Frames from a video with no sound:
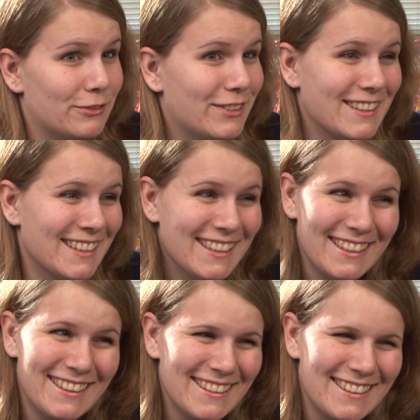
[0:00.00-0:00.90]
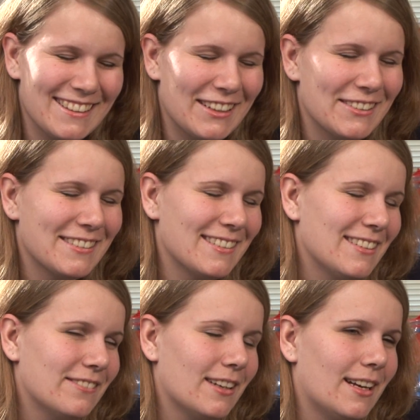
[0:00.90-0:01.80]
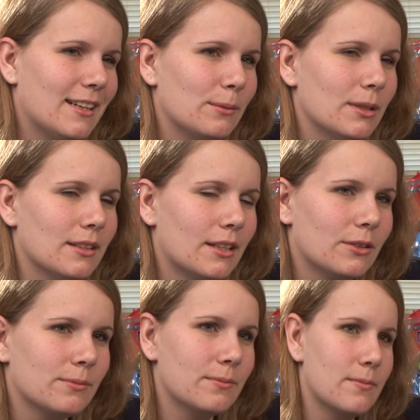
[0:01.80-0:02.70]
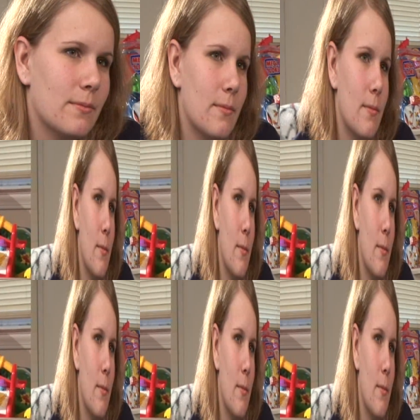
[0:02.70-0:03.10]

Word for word: if, you know, if that hadn't been there. I